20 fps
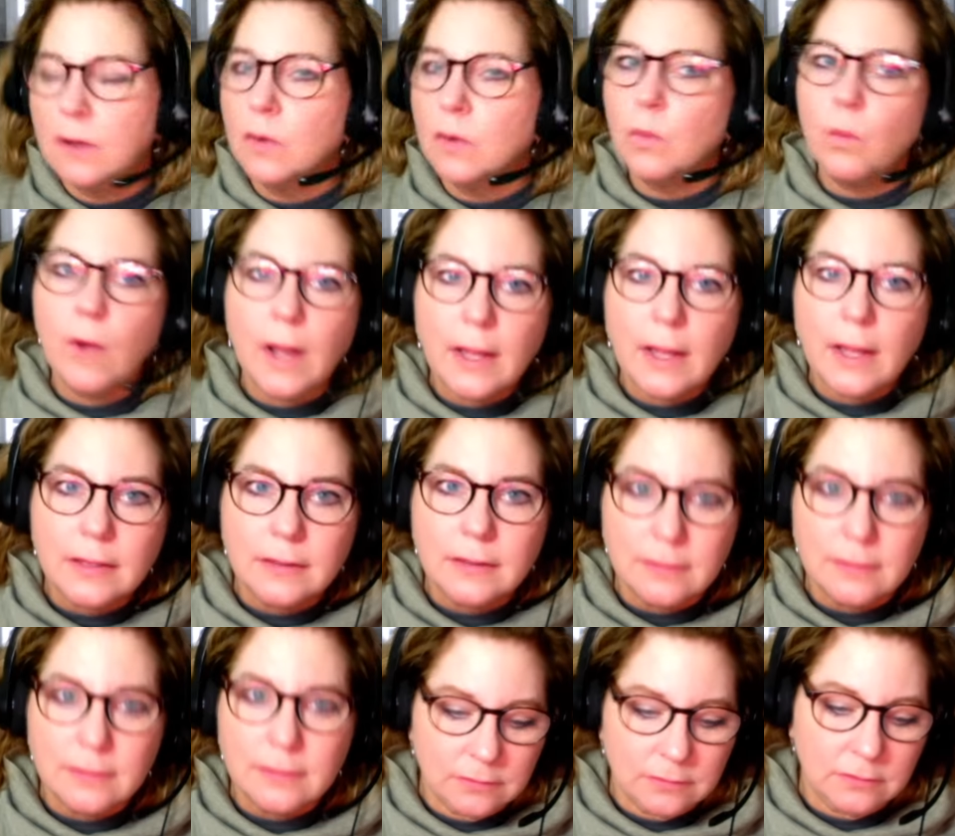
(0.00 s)
Why?
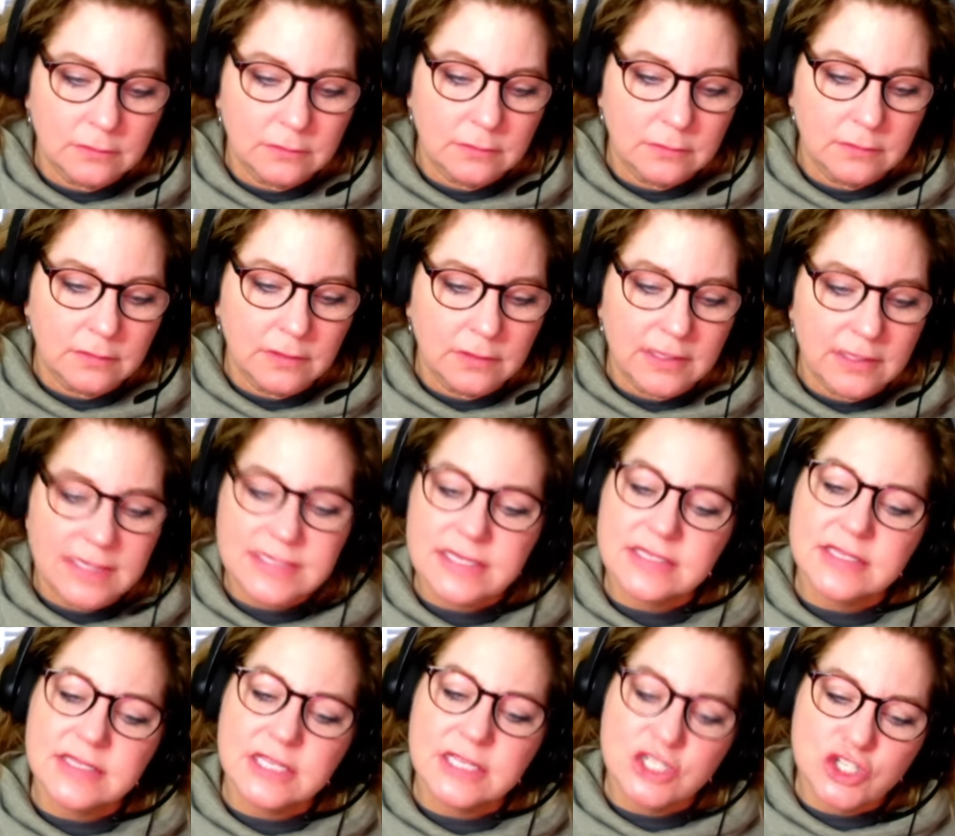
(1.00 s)
He
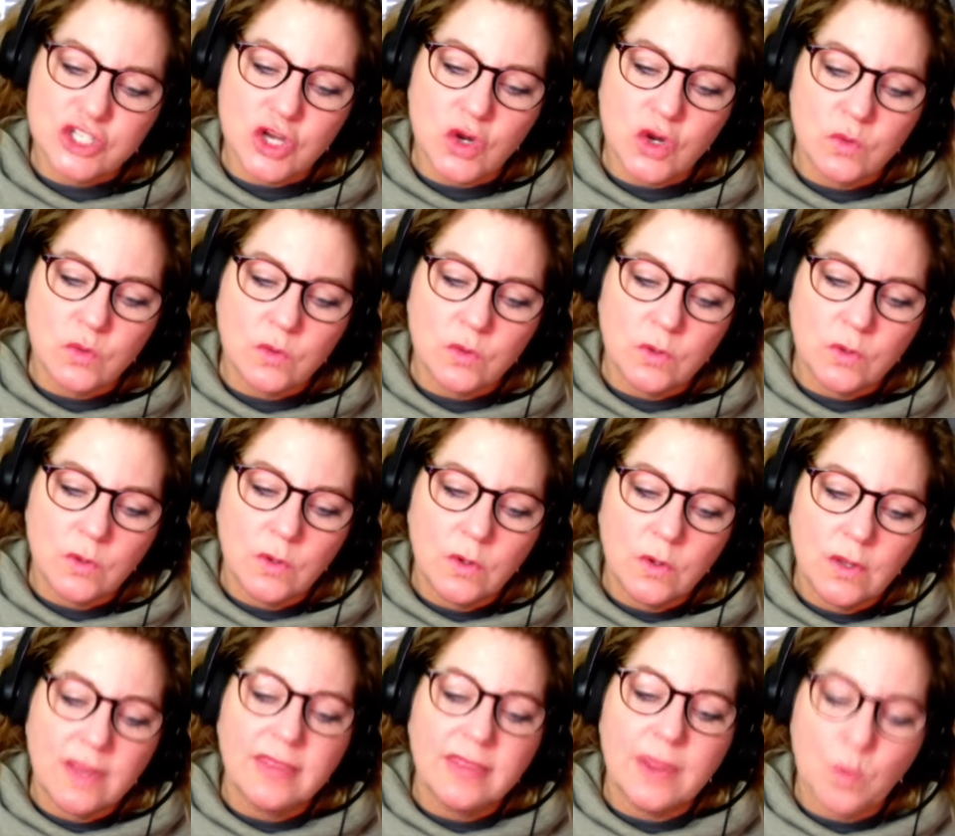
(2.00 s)
says
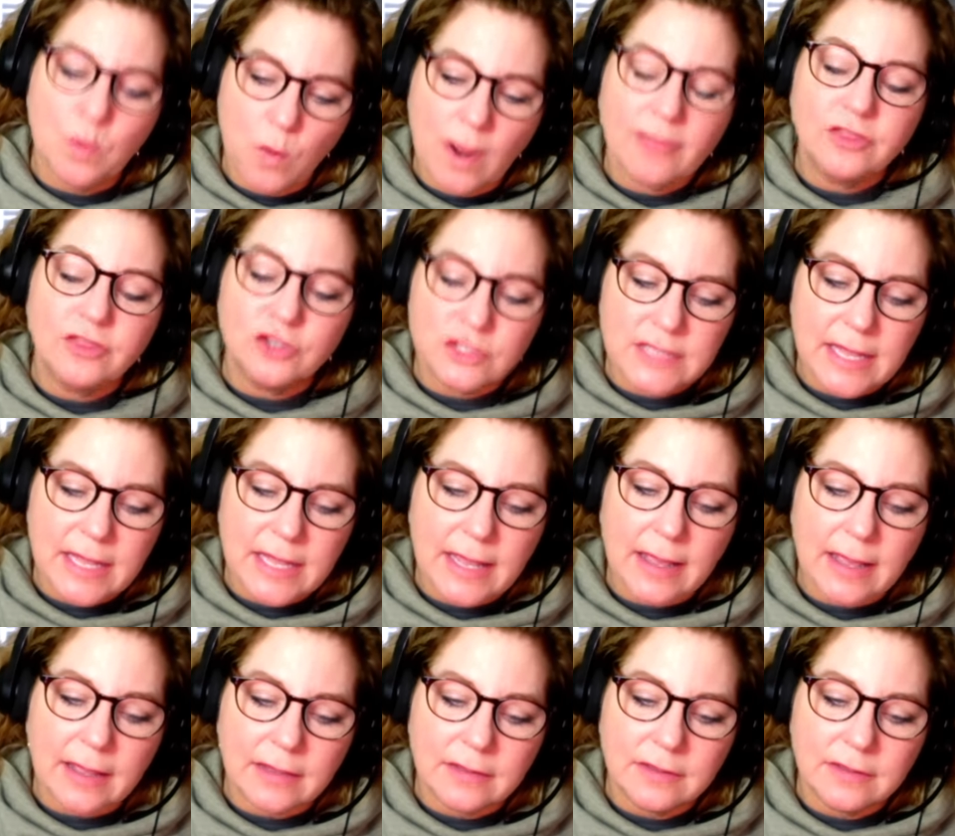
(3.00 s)
they want their
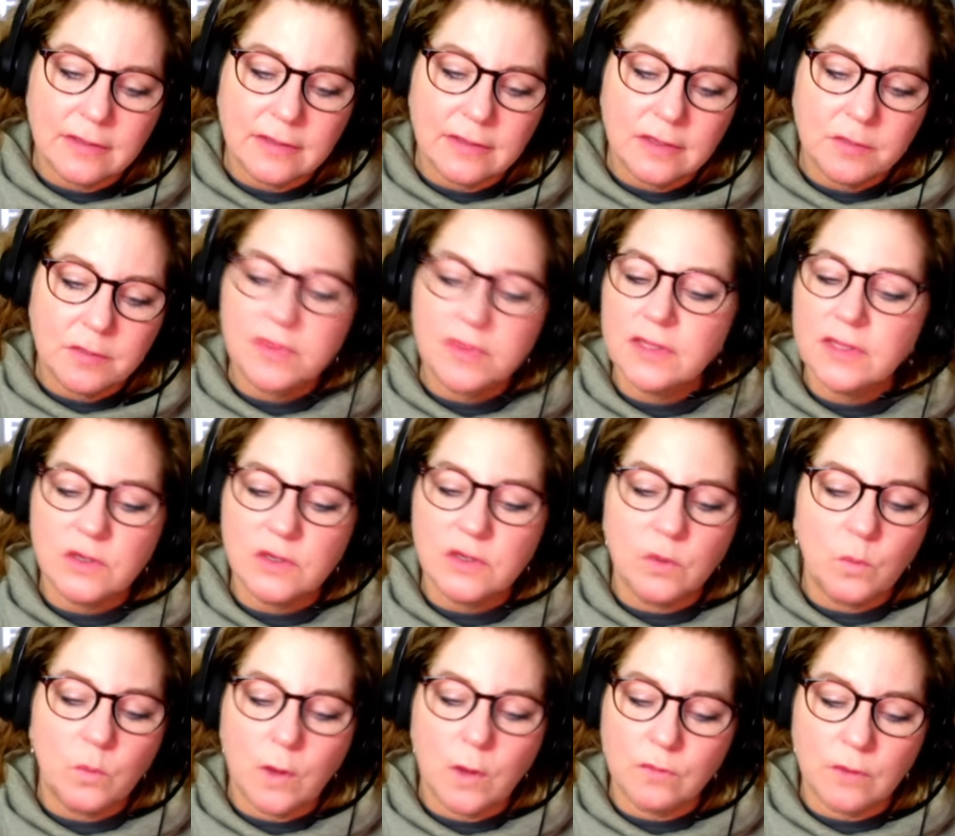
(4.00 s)
dad, but they don't
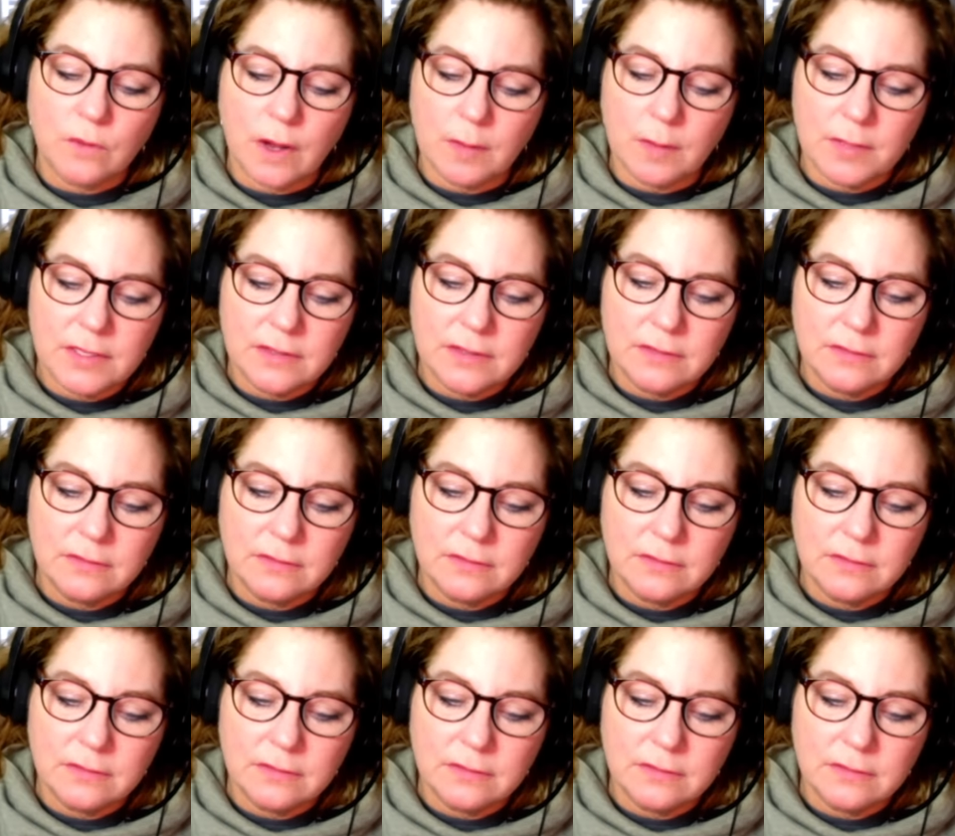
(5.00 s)
want Robin?